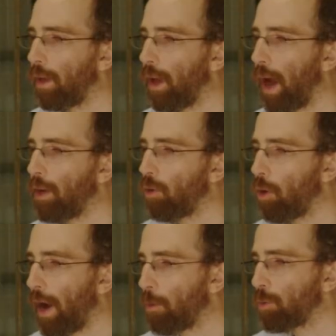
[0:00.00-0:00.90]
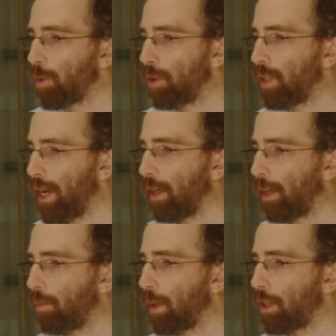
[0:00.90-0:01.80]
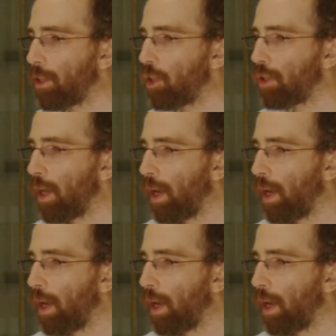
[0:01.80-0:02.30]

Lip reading: I don't know how we're supposed to take it, because it's just,